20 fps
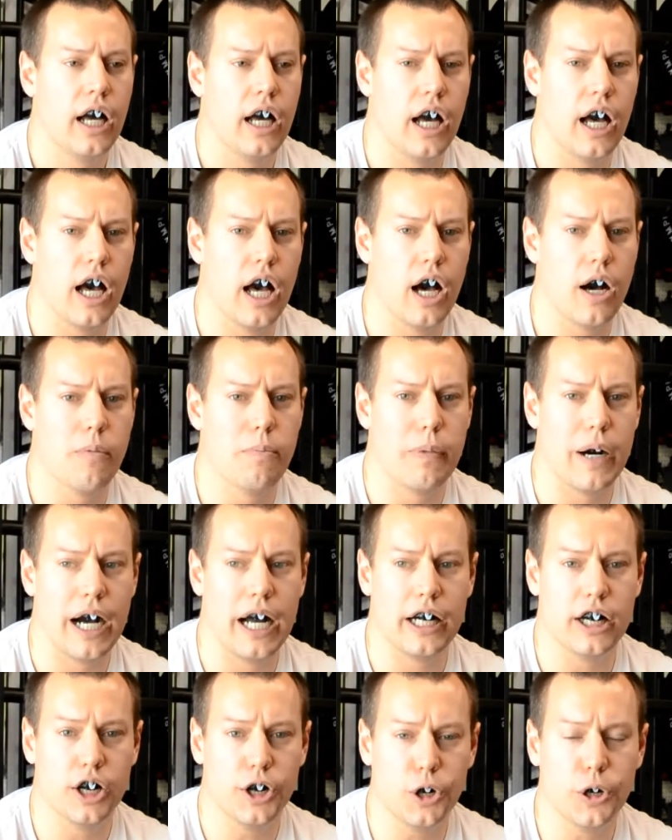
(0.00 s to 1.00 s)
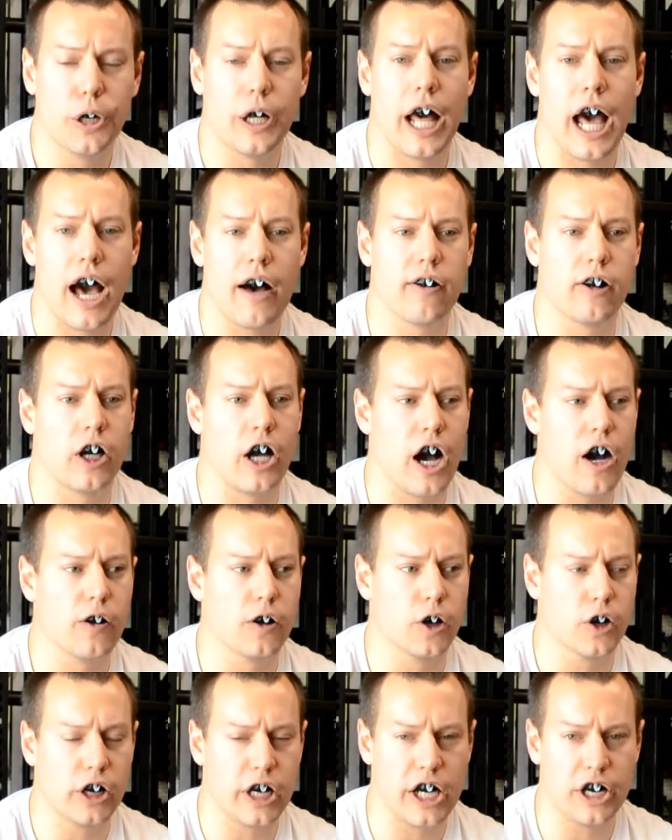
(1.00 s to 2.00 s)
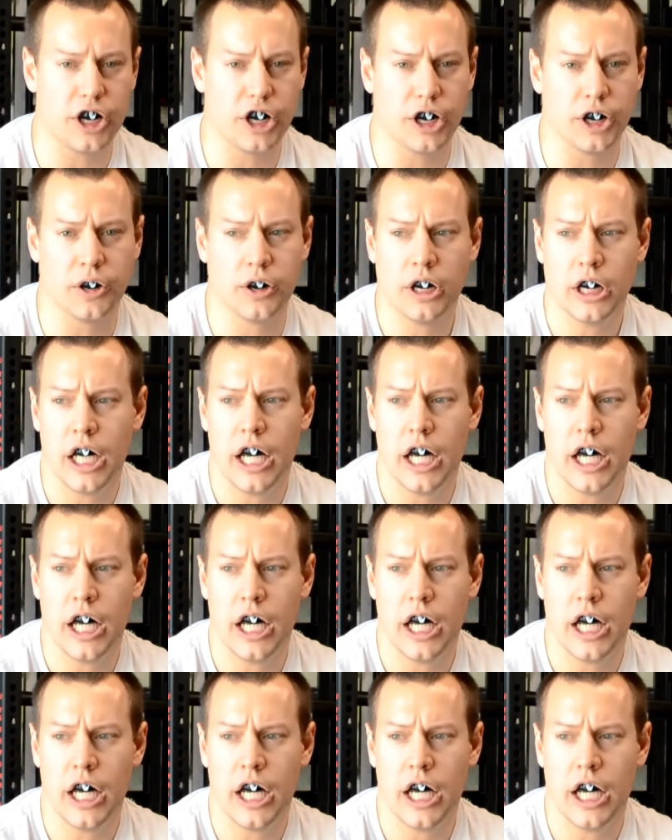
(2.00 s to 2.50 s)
but you could have a conversation